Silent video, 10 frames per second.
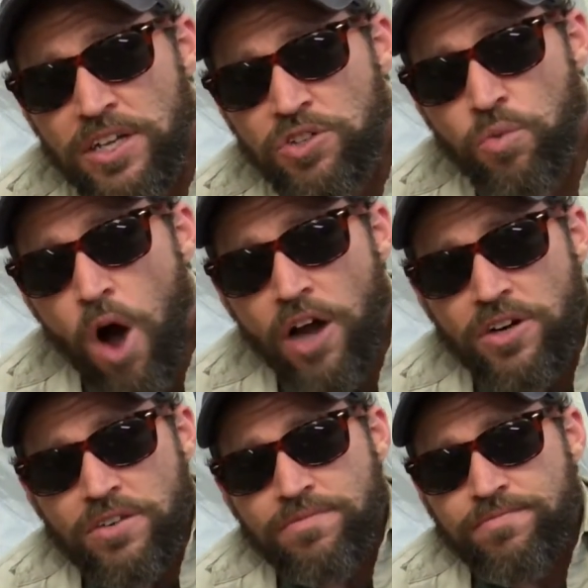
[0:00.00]
is
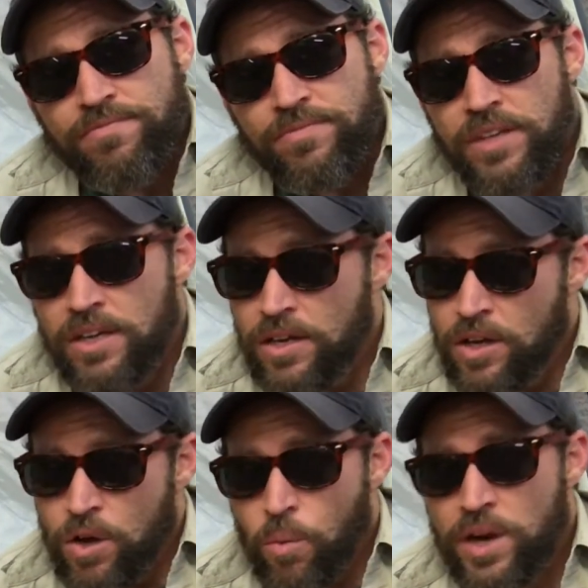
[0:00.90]
water.
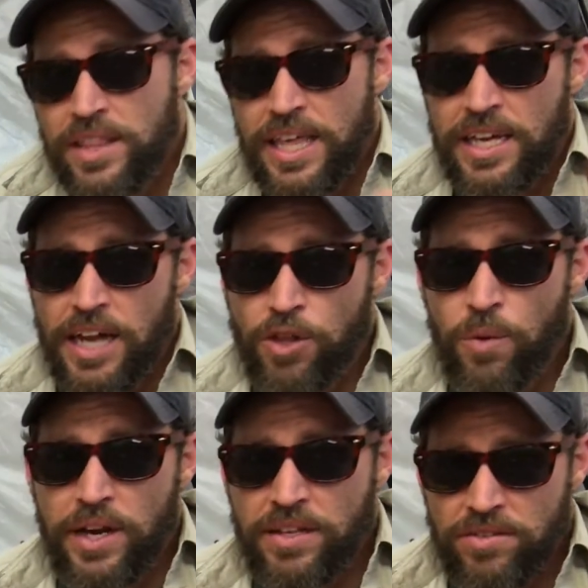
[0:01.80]
What do you think another
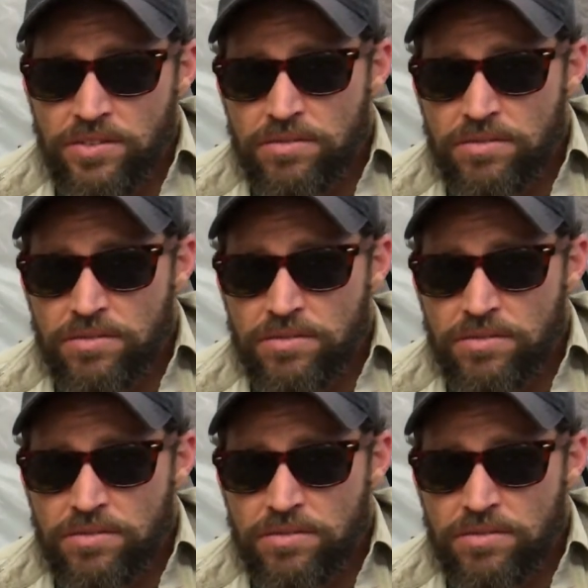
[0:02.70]
one is?